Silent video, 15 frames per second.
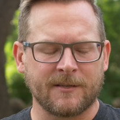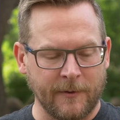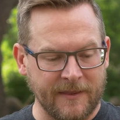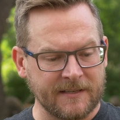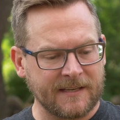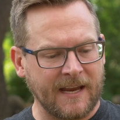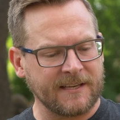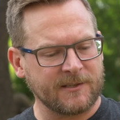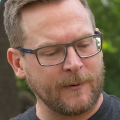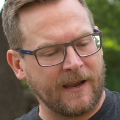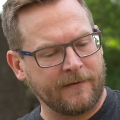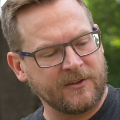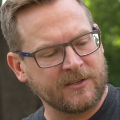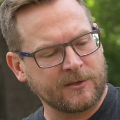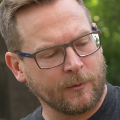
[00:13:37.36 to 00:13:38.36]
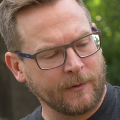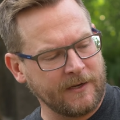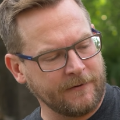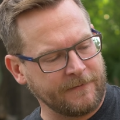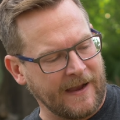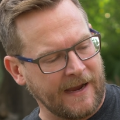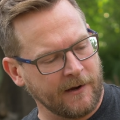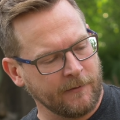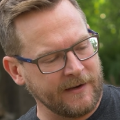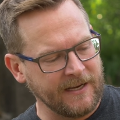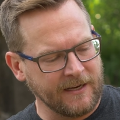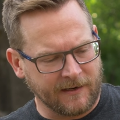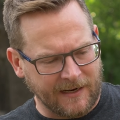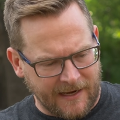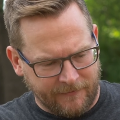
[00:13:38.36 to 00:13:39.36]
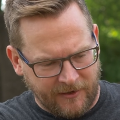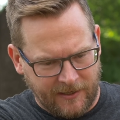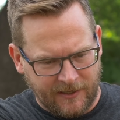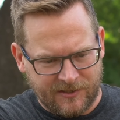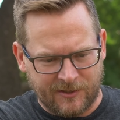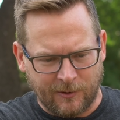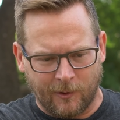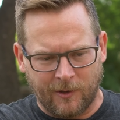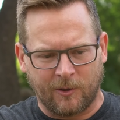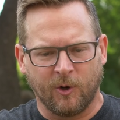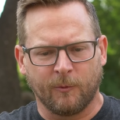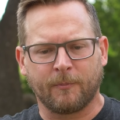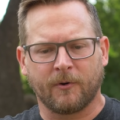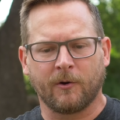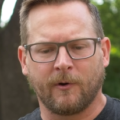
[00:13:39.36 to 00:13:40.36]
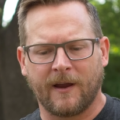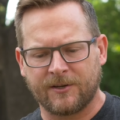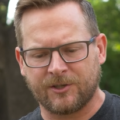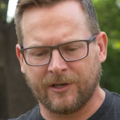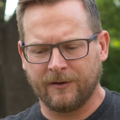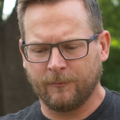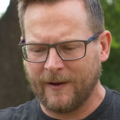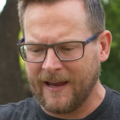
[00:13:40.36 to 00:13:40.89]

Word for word: So in this case, we have the story of fire eating, kind of a historical progression.